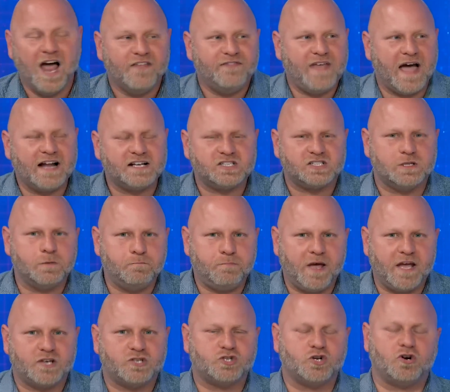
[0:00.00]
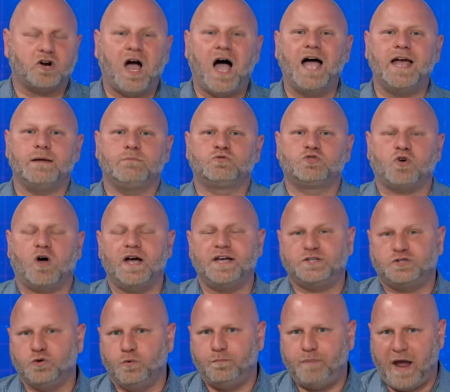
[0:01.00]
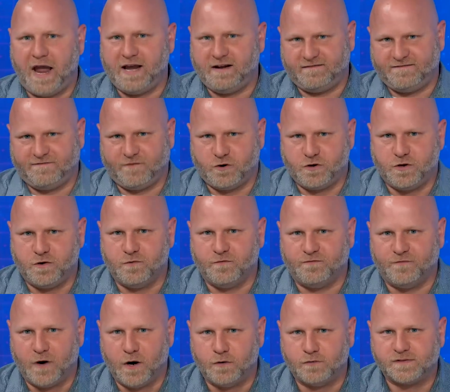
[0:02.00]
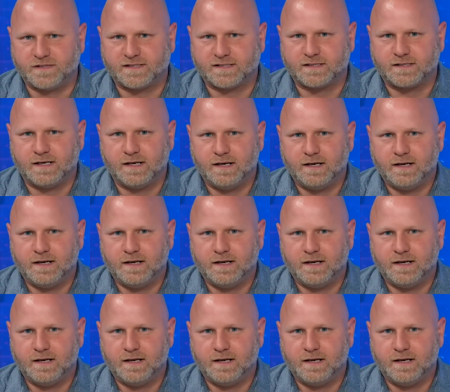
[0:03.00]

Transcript: That's the picture I am trying to paint for you, folks.